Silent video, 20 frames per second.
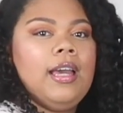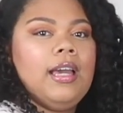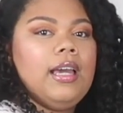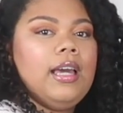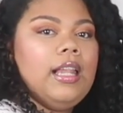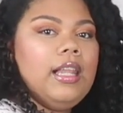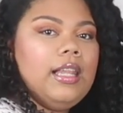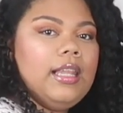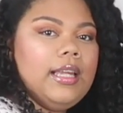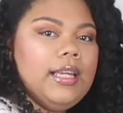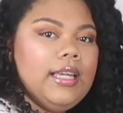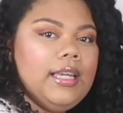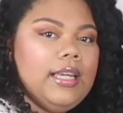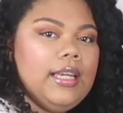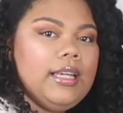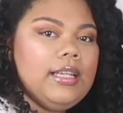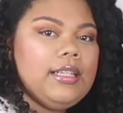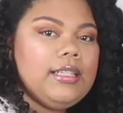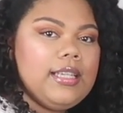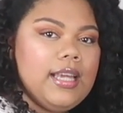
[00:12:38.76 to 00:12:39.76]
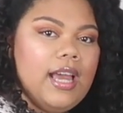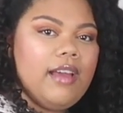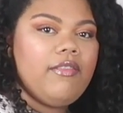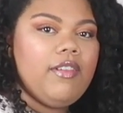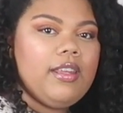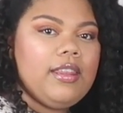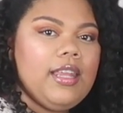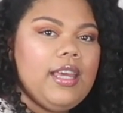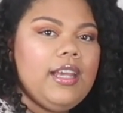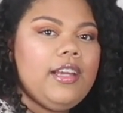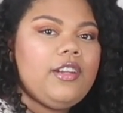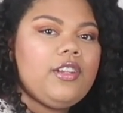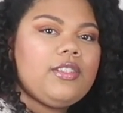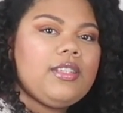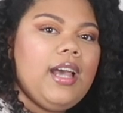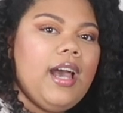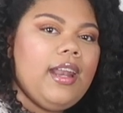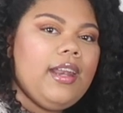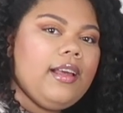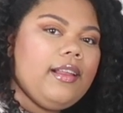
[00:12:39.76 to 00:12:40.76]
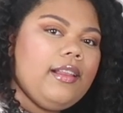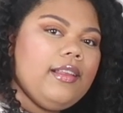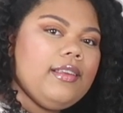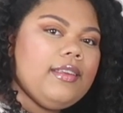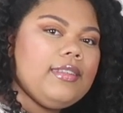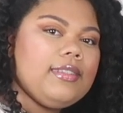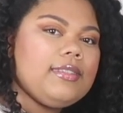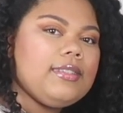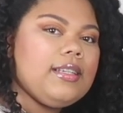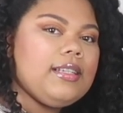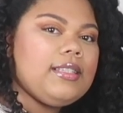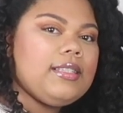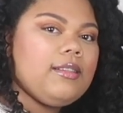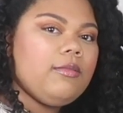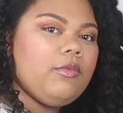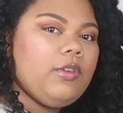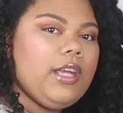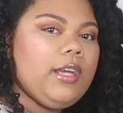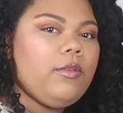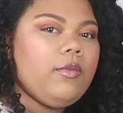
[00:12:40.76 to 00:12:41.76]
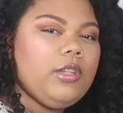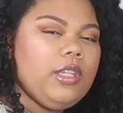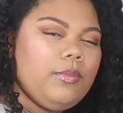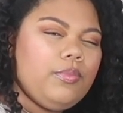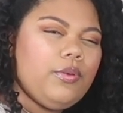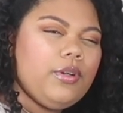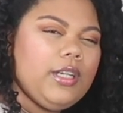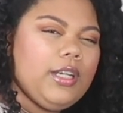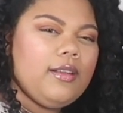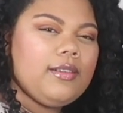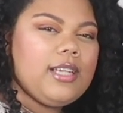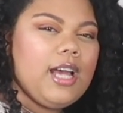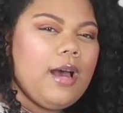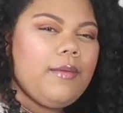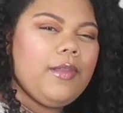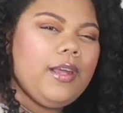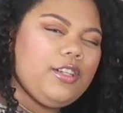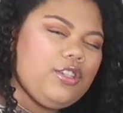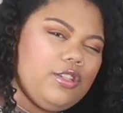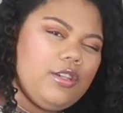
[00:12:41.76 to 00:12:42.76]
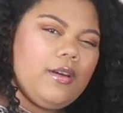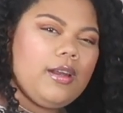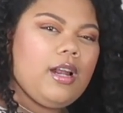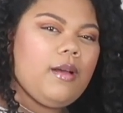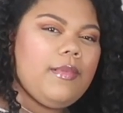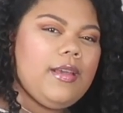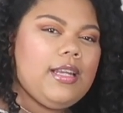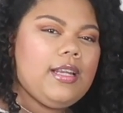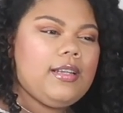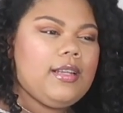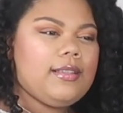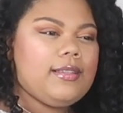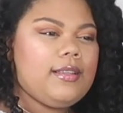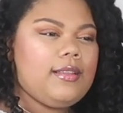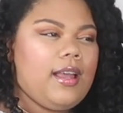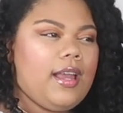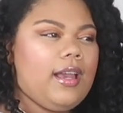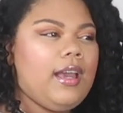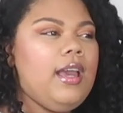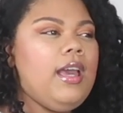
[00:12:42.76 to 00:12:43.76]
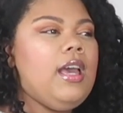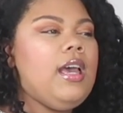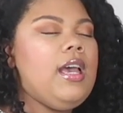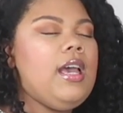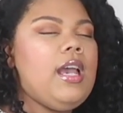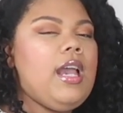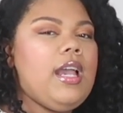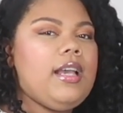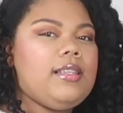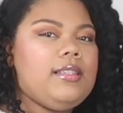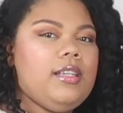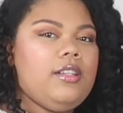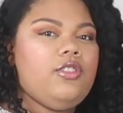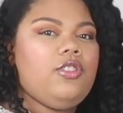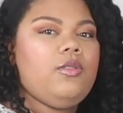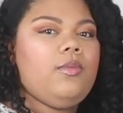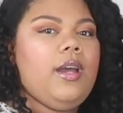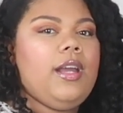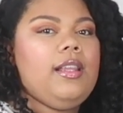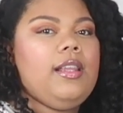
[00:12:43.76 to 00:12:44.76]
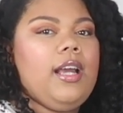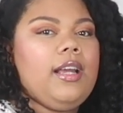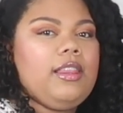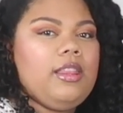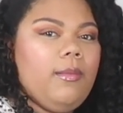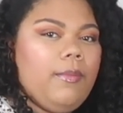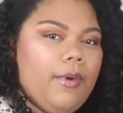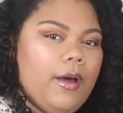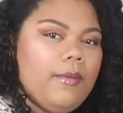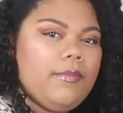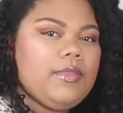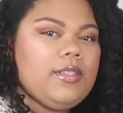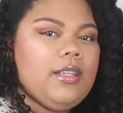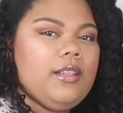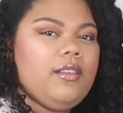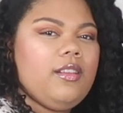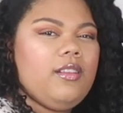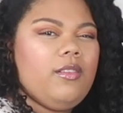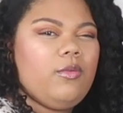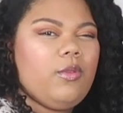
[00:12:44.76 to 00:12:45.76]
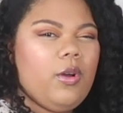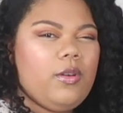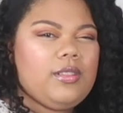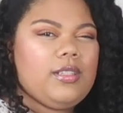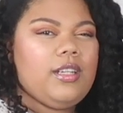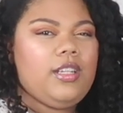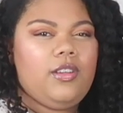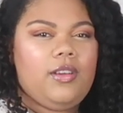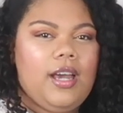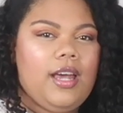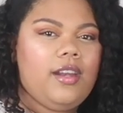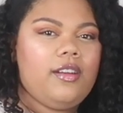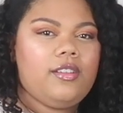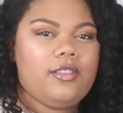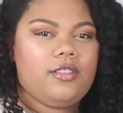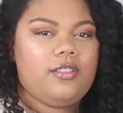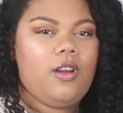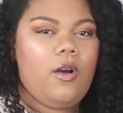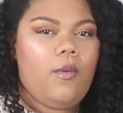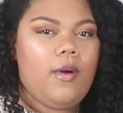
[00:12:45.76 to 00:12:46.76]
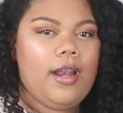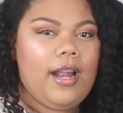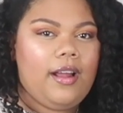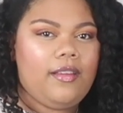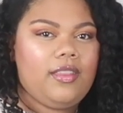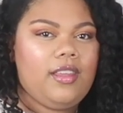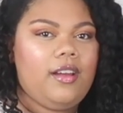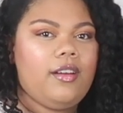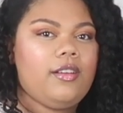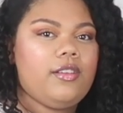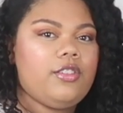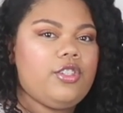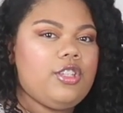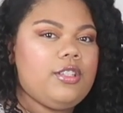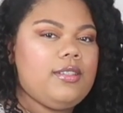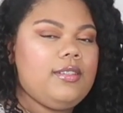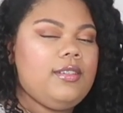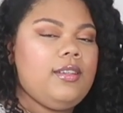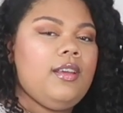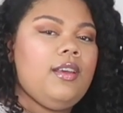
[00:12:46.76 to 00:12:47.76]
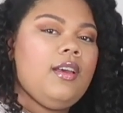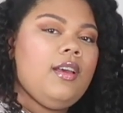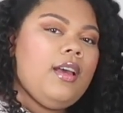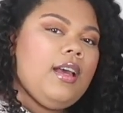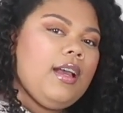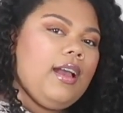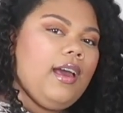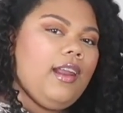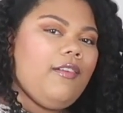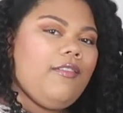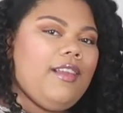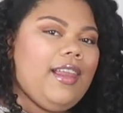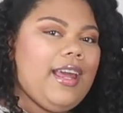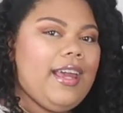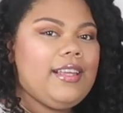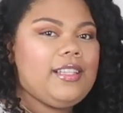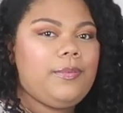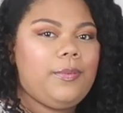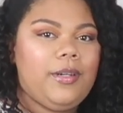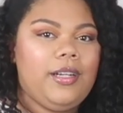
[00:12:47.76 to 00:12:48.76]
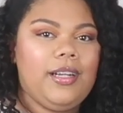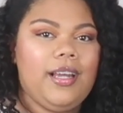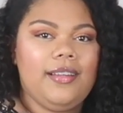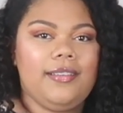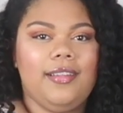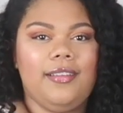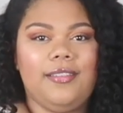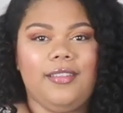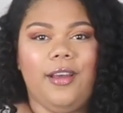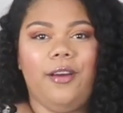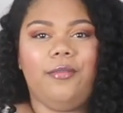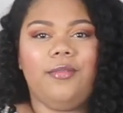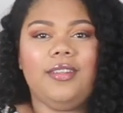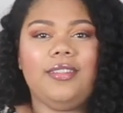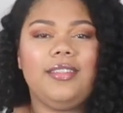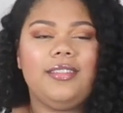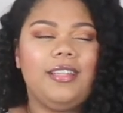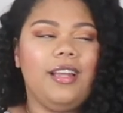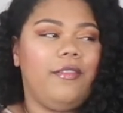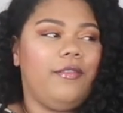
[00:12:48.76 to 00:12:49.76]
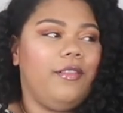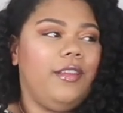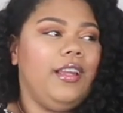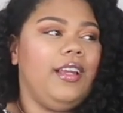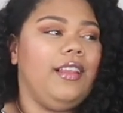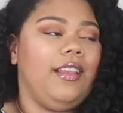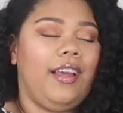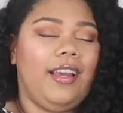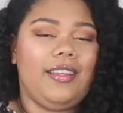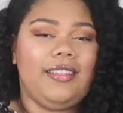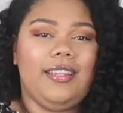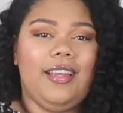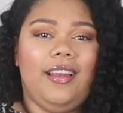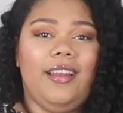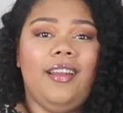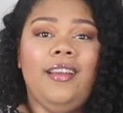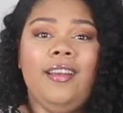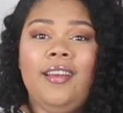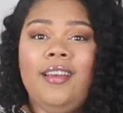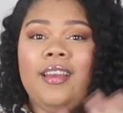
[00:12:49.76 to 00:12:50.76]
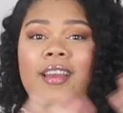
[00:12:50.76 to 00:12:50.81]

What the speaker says: clinging to everything, it just kind of sits like really pretty on top. Like, you know what I mean? It doesn't like accentuate like the bumps and the rolls that you kind of just don't want out there. It just kind of lays pretty nicely. So this is definitely, like I said,